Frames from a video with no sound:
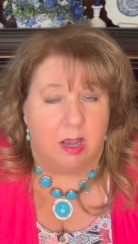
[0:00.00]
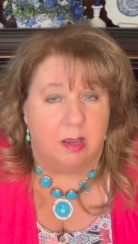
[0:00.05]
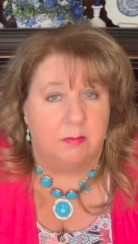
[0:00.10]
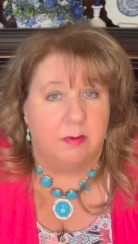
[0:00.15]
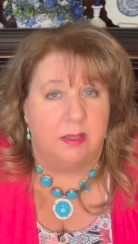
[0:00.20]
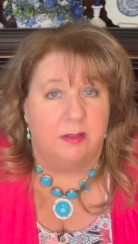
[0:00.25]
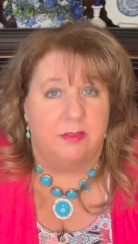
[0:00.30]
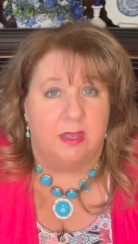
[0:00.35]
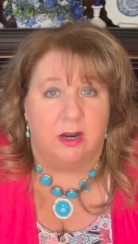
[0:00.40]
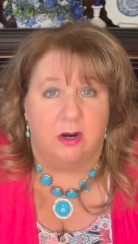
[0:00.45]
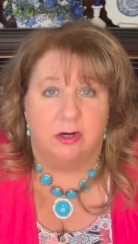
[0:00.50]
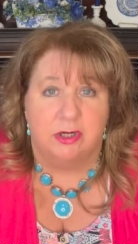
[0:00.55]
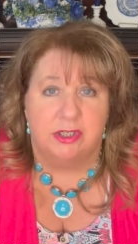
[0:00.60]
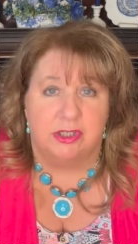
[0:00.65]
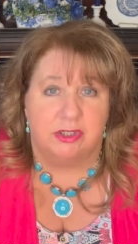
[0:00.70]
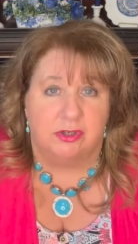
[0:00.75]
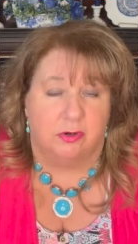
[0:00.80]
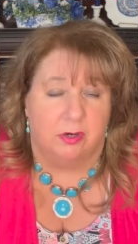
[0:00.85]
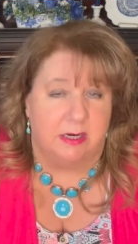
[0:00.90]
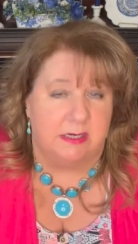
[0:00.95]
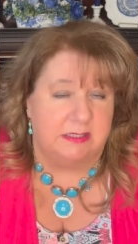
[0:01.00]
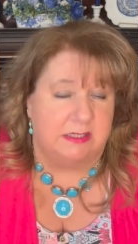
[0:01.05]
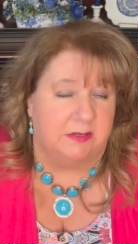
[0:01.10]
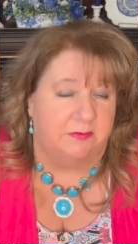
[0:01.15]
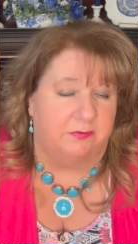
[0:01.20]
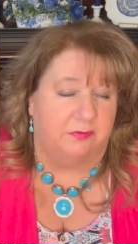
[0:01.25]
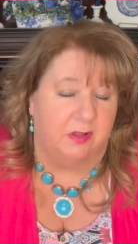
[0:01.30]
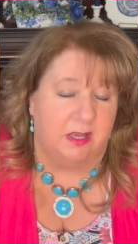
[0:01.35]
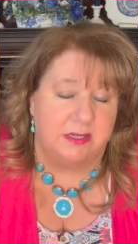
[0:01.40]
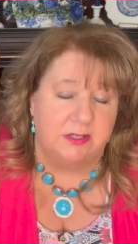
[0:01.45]
I mean, they are just crazy.
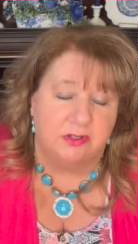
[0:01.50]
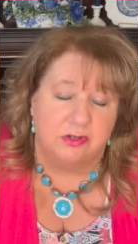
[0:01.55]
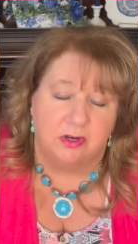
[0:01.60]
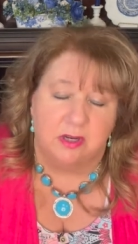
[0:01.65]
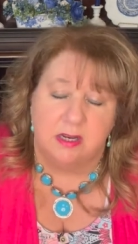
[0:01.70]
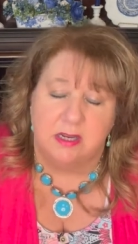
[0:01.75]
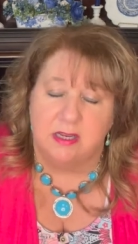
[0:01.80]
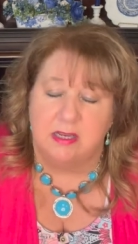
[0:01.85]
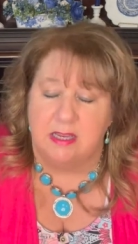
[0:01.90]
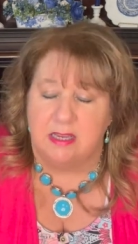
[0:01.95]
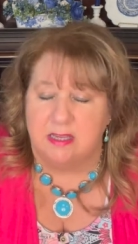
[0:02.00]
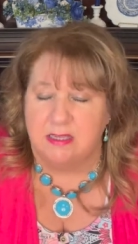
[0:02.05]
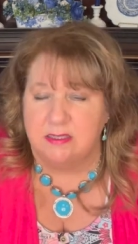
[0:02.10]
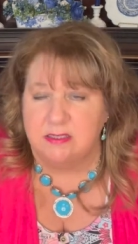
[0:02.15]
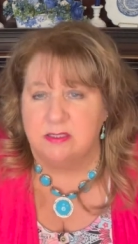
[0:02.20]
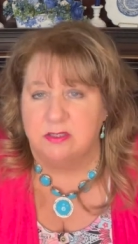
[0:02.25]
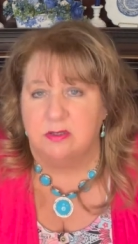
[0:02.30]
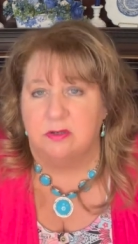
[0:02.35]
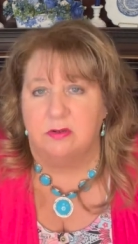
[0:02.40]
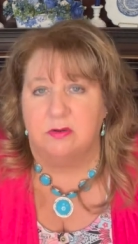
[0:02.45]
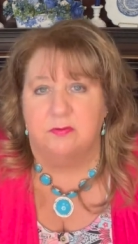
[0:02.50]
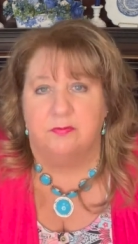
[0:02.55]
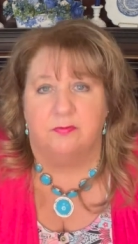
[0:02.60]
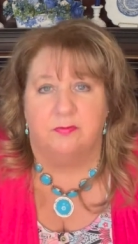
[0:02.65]
Flights are getting canceled.